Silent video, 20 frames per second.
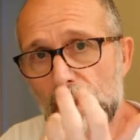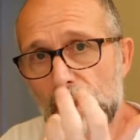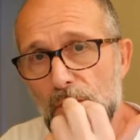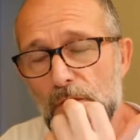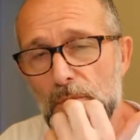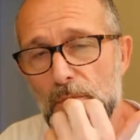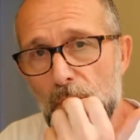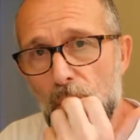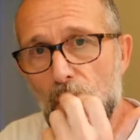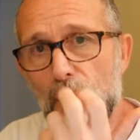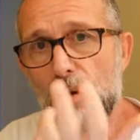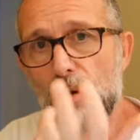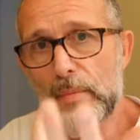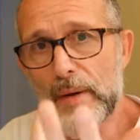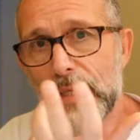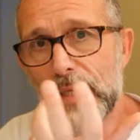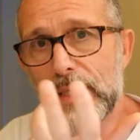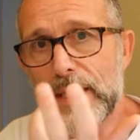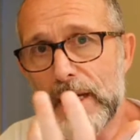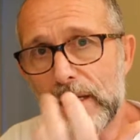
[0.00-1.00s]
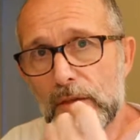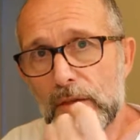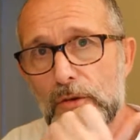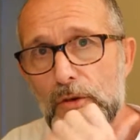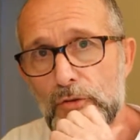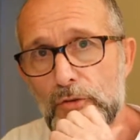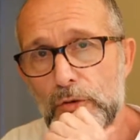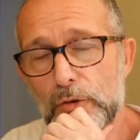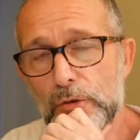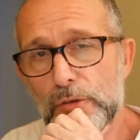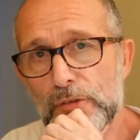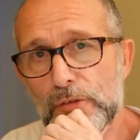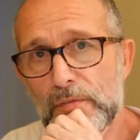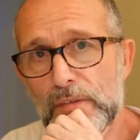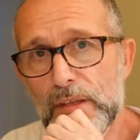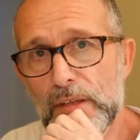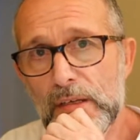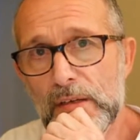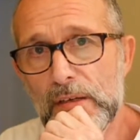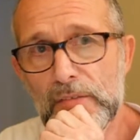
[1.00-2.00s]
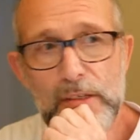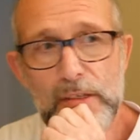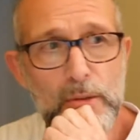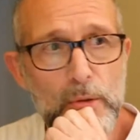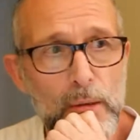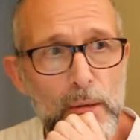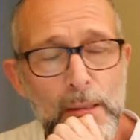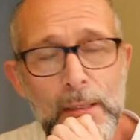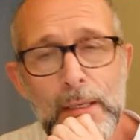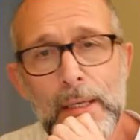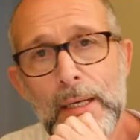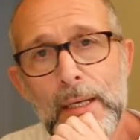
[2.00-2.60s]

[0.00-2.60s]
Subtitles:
It's more about gaining the trust of the individual.